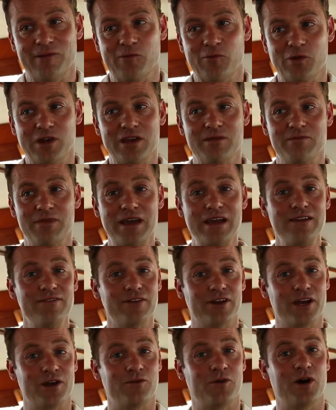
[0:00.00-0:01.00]
we may
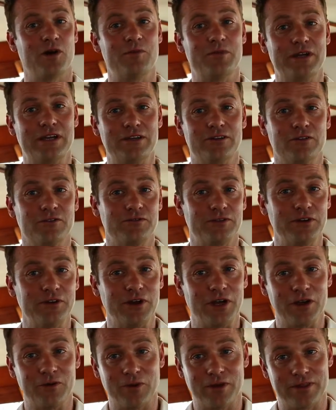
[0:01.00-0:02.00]
very well be
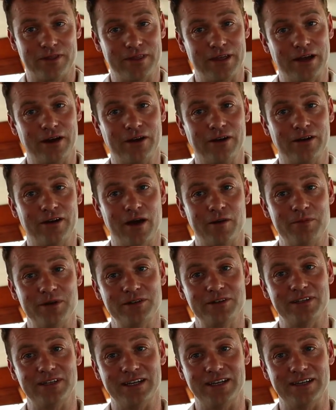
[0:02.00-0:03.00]
interfering with their
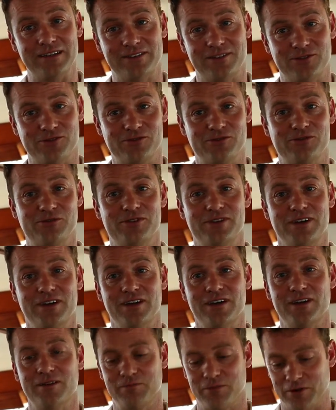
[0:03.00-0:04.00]
ability
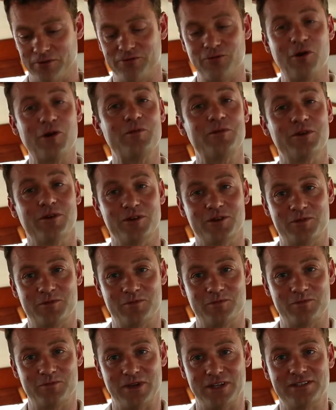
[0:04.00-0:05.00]
to perform those
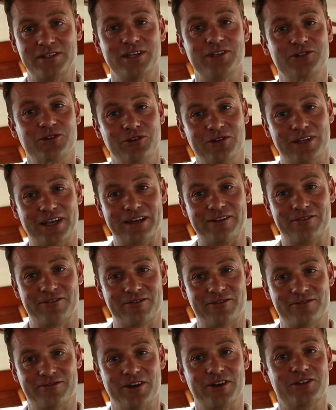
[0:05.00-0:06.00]
essential life
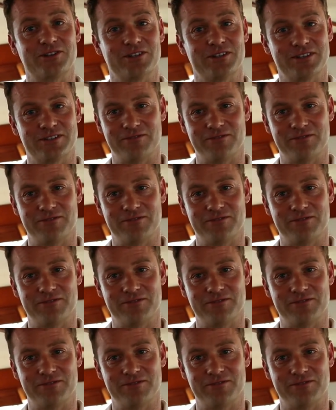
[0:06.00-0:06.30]
functions,